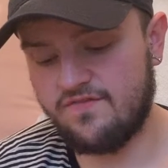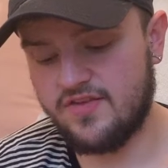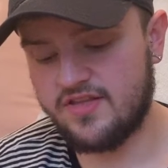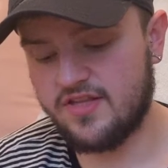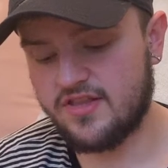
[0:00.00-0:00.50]
and
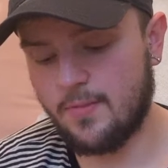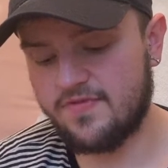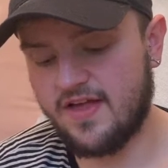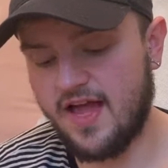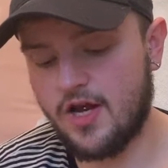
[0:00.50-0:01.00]
visit. Some
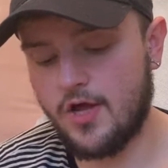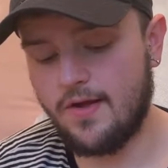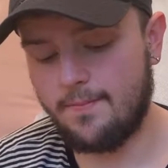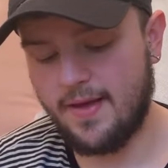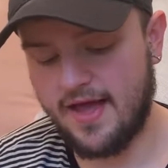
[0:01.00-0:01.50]
of the
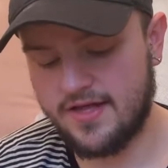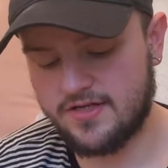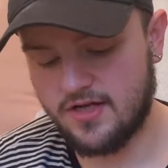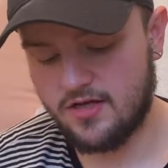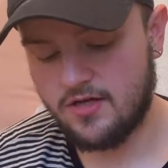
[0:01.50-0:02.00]
Hello
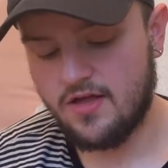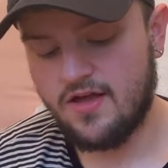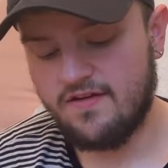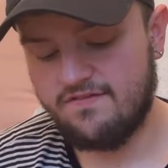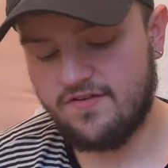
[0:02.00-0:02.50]
Panda
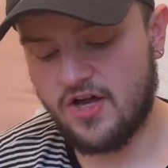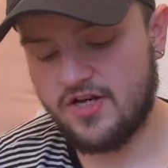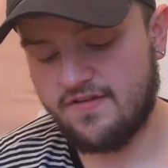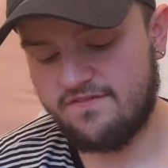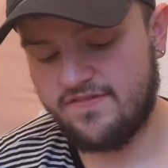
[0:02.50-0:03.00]

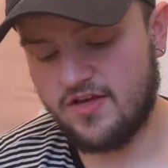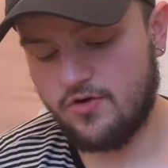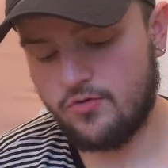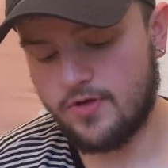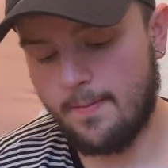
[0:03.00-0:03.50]
fun
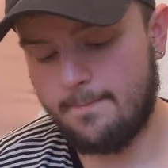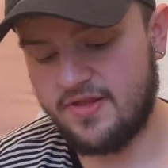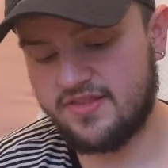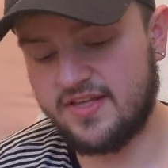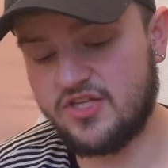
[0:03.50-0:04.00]
filled
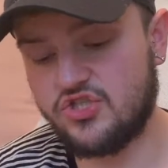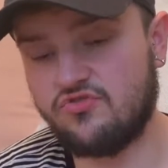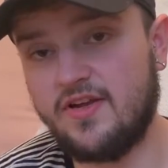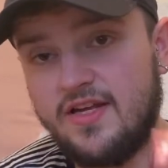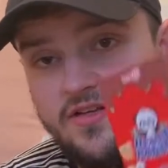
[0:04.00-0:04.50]
biscuit
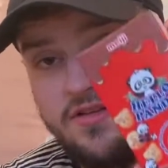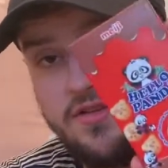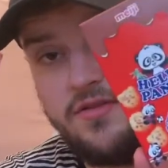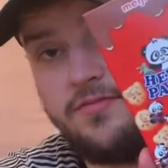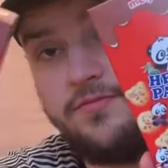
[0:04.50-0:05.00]
treats.